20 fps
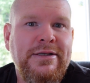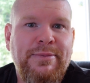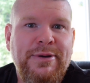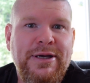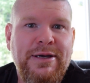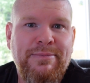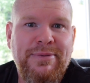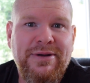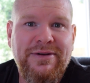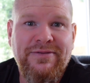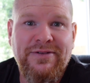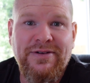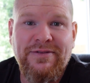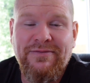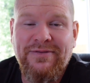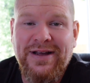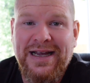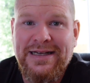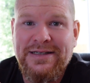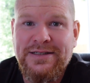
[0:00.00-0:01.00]
to be a bit of an
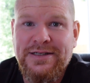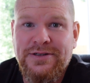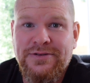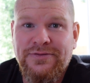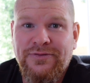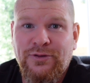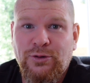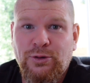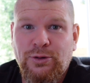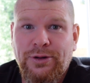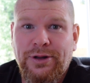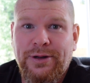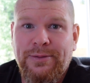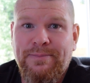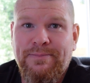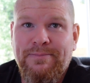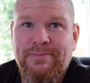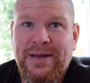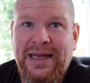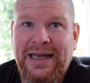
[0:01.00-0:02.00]
advantage for
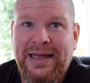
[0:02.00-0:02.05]
them